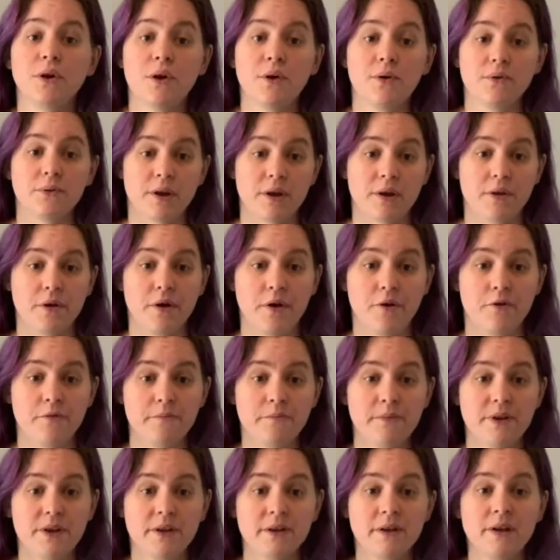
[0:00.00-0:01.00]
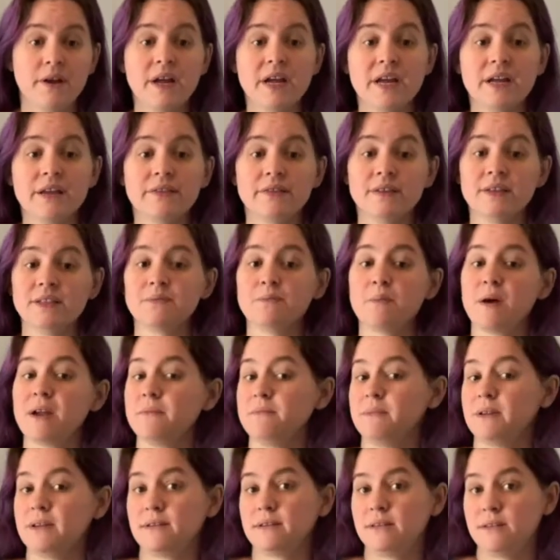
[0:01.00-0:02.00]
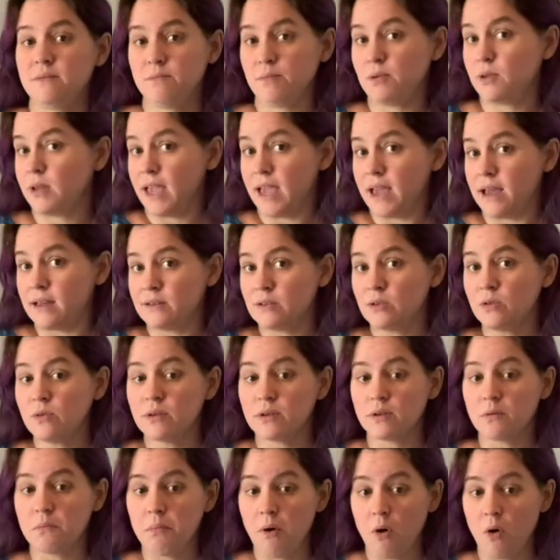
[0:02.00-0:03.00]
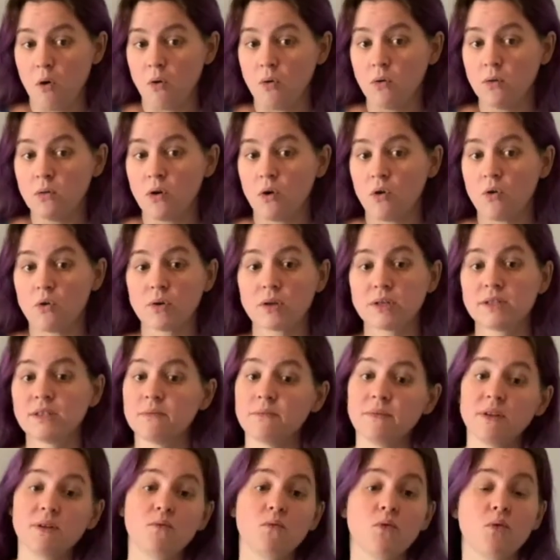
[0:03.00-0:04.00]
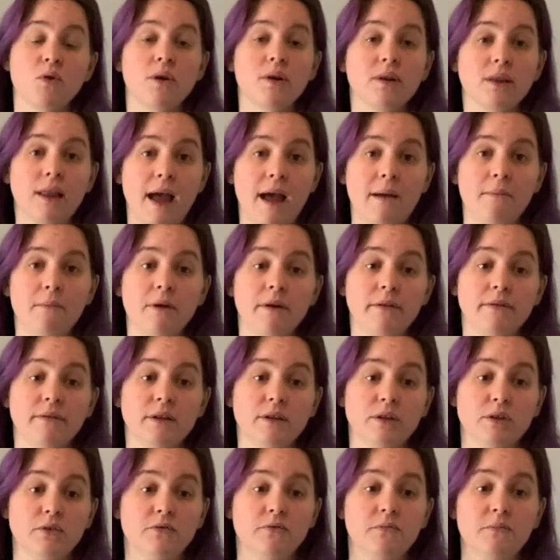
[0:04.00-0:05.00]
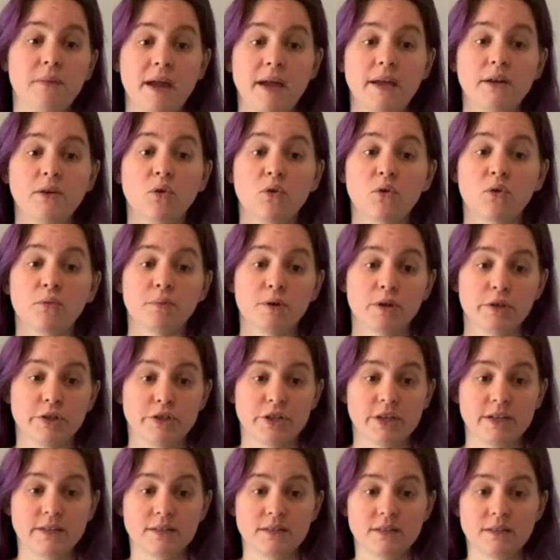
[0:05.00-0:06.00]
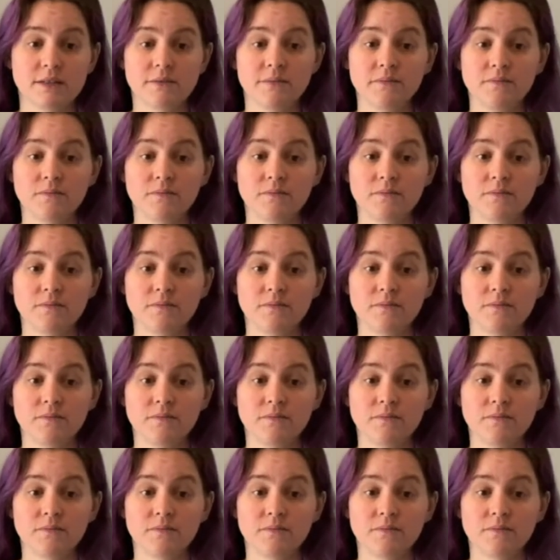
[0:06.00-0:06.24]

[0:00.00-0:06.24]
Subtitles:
own at home. This might be a simple candle in a bowl or something more elaborate that you've made or purchased.